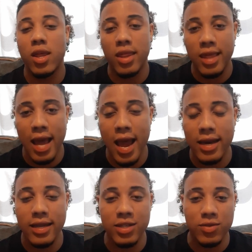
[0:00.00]

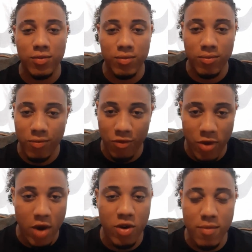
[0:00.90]
That is
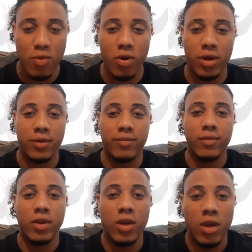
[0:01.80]
very important.
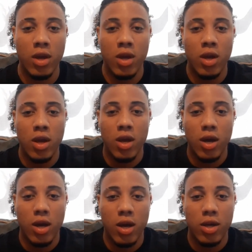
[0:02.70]

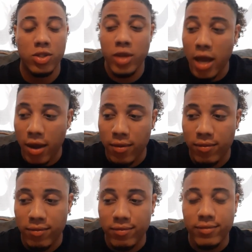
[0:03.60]
So yeah,
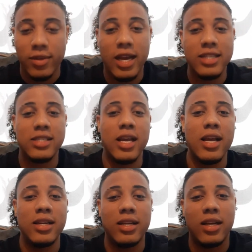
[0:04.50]
like I
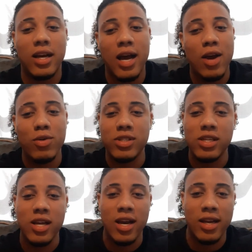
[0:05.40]
said, I don't see a
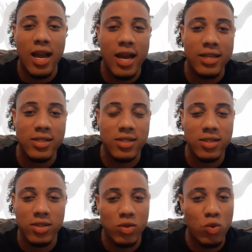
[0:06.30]
lot of guys
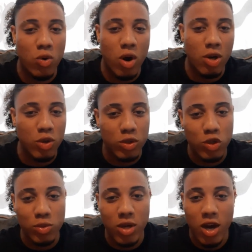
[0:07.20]
who are on
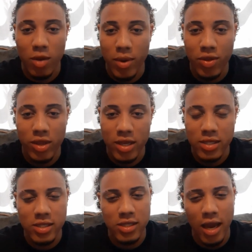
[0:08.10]
YouTube talk about
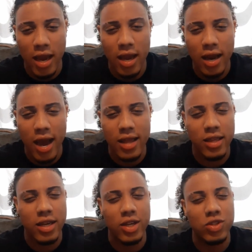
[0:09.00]
this, and I
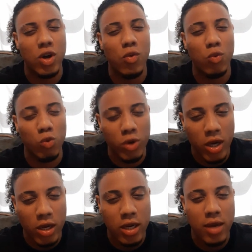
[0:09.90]
think it's a
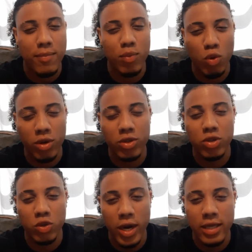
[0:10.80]
really important
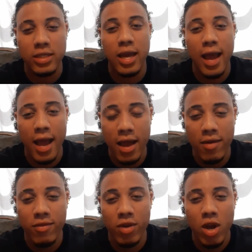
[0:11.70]
trait to
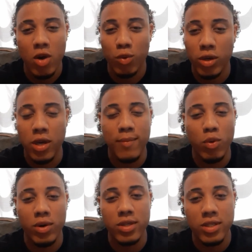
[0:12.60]
have, really
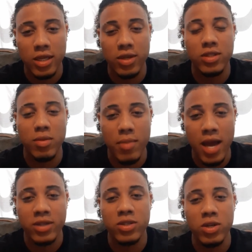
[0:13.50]
important skill to
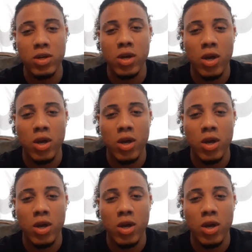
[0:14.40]
master.